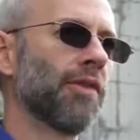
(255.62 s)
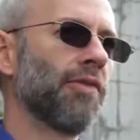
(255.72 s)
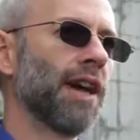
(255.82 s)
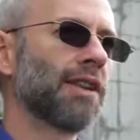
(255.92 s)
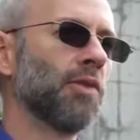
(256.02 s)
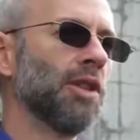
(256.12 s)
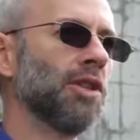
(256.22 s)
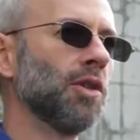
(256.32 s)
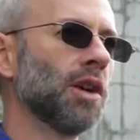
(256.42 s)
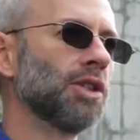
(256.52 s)
fact that we
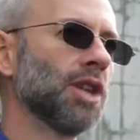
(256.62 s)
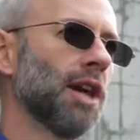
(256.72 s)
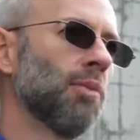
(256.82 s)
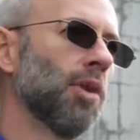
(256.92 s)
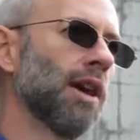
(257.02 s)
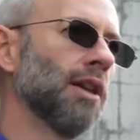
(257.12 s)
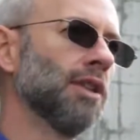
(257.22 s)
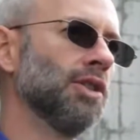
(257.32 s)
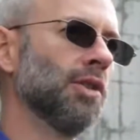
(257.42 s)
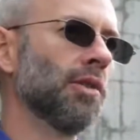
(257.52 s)
do our job well
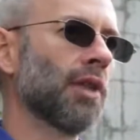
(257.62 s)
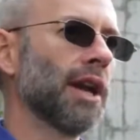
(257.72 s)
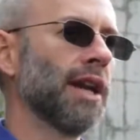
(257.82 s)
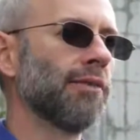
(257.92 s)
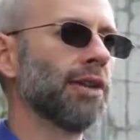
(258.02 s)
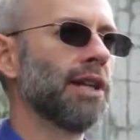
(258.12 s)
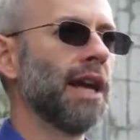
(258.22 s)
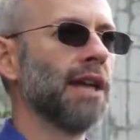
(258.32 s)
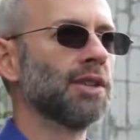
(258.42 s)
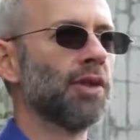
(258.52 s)
and do it right every
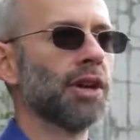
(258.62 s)
day is very